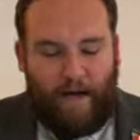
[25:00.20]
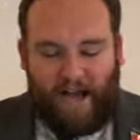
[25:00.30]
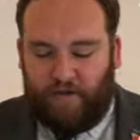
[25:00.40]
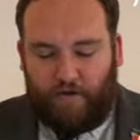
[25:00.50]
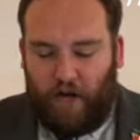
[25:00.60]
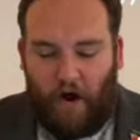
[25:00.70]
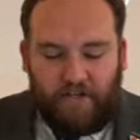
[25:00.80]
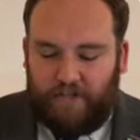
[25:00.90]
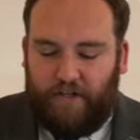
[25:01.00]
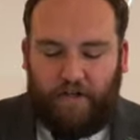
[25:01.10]
master's
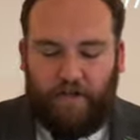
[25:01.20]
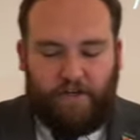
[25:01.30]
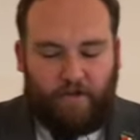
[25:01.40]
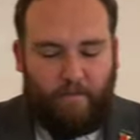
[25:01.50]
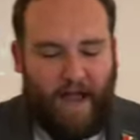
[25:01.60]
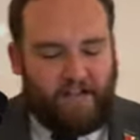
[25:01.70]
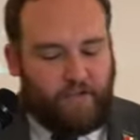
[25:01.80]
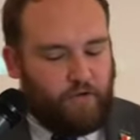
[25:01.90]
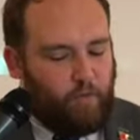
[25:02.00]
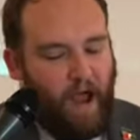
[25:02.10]
house to you and your
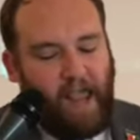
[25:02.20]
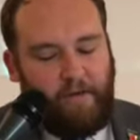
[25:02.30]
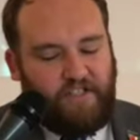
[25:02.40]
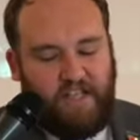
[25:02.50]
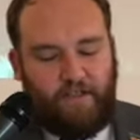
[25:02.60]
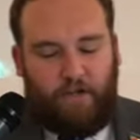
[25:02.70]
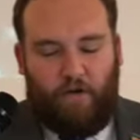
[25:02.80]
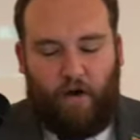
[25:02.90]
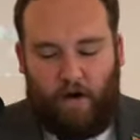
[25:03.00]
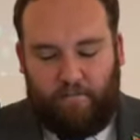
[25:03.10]
master's wives into
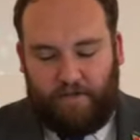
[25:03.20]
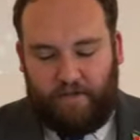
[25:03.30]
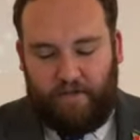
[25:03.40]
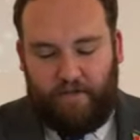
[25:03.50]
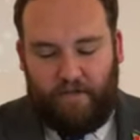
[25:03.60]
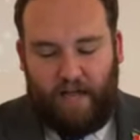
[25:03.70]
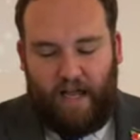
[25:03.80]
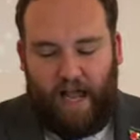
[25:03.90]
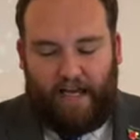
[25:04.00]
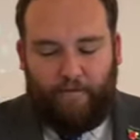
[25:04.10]
your arms.
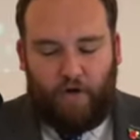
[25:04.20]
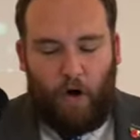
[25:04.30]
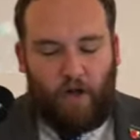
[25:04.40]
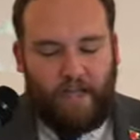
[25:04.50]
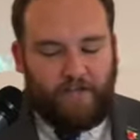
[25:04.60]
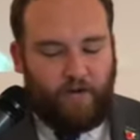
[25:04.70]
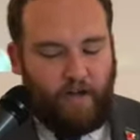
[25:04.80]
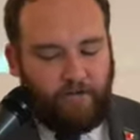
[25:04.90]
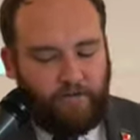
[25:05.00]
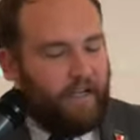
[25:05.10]
I gave you all
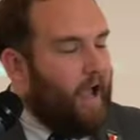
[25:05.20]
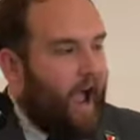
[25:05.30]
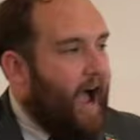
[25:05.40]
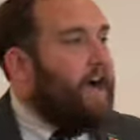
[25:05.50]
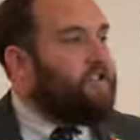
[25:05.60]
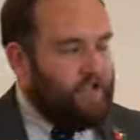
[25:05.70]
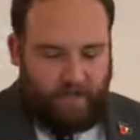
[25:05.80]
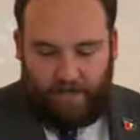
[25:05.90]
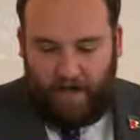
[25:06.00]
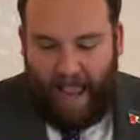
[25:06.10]
Israel and
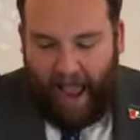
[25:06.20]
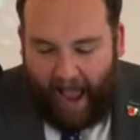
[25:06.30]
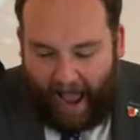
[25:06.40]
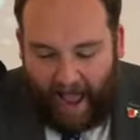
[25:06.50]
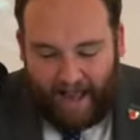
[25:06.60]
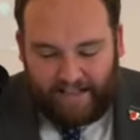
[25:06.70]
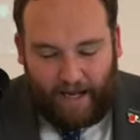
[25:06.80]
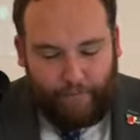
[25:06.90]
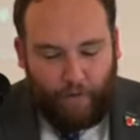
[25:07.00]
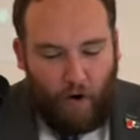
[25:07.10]
Judah.
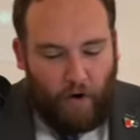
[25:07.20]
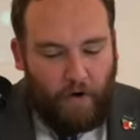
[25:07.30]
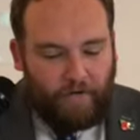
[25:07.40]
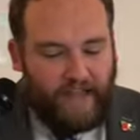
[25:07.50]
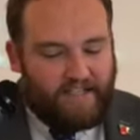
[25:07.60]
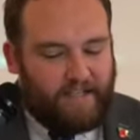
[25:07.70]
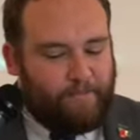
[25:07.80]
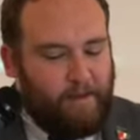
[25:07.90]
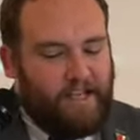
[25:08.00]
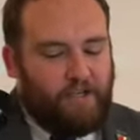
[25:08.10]
And if all this
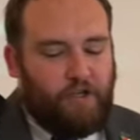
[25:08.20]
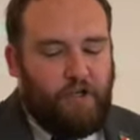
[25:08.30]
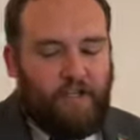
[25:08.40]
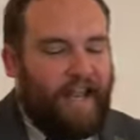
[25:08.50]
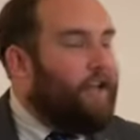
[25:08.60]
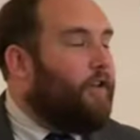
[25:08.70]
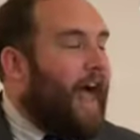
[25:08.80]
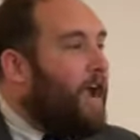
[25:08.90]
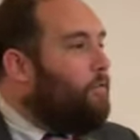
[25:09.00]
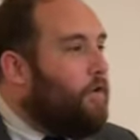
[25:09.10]
had been too little,
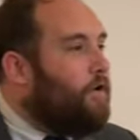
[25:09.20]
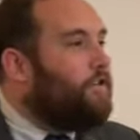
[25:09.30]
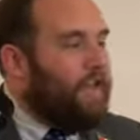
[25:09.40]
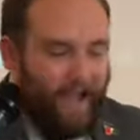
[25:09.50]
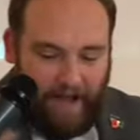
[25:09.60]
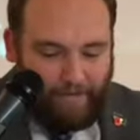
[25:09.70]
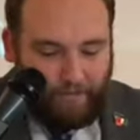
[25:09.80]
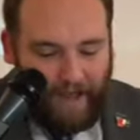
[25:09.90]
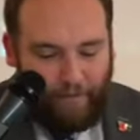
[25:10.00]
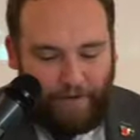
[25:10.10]
I would
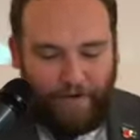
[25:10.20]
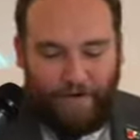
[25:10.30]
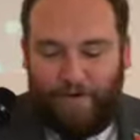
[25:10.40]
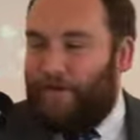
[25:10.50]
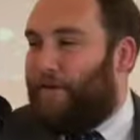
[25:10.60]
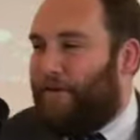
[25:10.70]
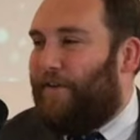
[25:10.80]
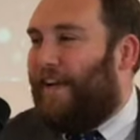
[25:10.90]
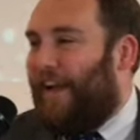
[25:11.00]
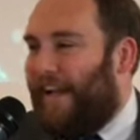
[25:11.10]
have given
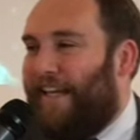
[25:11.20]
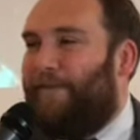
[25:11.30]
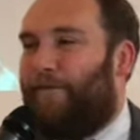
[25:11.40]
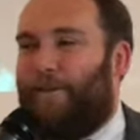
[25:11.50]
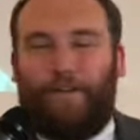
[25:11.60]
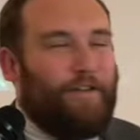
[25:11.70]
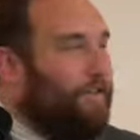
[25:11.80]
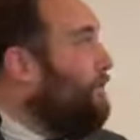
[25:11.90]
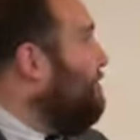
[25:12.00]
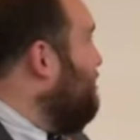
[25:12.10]
you
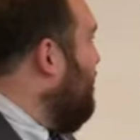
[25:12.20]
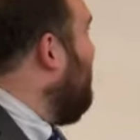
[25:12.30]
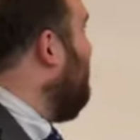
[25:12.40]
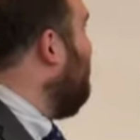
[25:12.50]
even more.